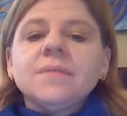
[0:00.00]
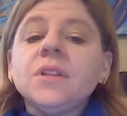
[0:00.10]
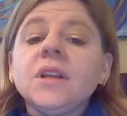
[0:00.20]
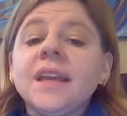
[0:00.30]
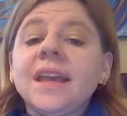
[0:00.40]

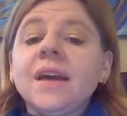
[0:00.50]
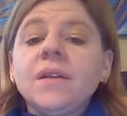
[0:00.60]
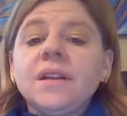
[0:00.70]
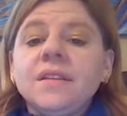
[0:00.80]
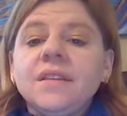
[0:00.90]
looking out
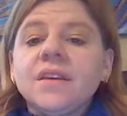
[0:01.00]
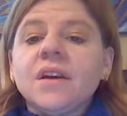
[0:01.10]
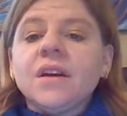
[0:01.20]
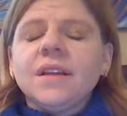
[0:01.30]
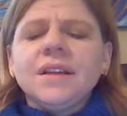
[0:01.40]
into the
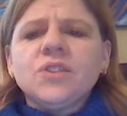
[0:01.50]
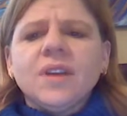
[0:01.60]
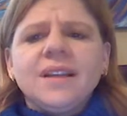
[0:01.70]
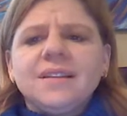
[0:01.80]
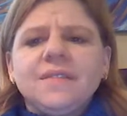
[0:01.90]
yard and
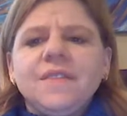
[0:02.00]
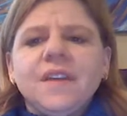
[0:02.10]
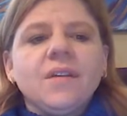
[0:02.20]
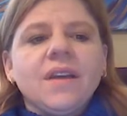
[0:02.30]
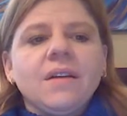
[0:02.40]
trying to
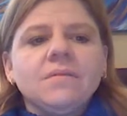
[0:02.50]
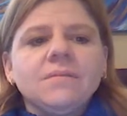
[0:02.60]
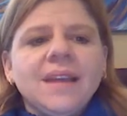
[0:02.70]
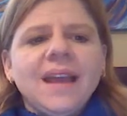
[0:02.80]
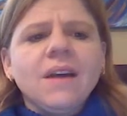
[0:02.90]
figure out
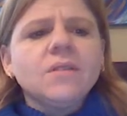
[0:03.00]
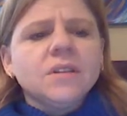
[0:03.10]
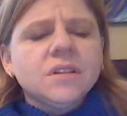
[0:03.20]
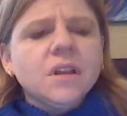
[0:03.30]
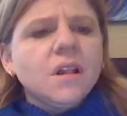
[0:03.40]
how to
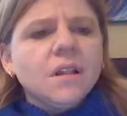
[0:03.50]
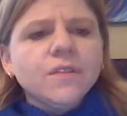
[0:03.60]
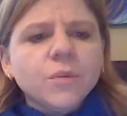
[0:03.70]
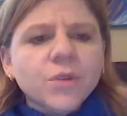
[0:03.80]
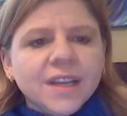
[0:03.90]
solve
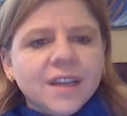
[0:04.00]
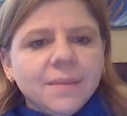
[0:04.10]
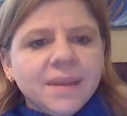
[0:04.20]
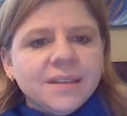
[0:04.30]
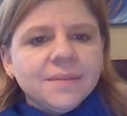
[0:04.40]
her
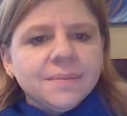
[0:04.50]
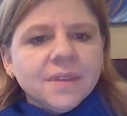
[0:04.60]
predicament.